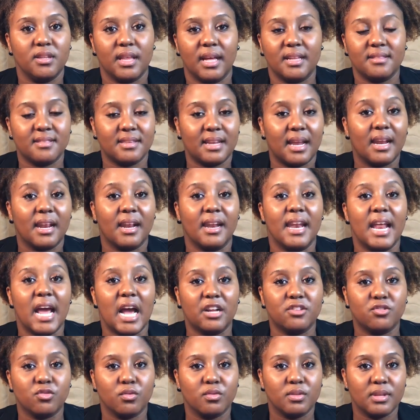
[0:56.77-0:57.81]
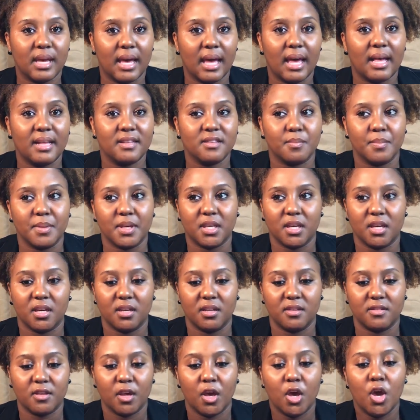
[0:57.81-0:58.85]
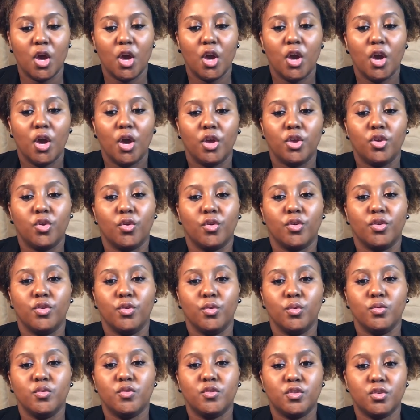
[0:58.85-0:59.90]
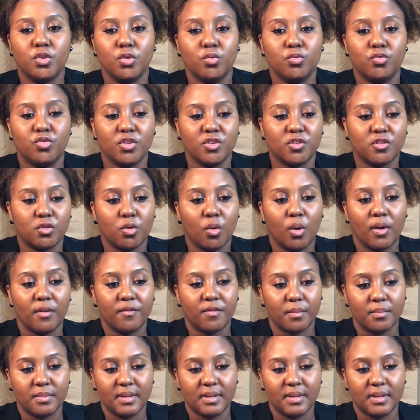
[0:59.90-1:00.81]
That's not a natural task because you're used to just going from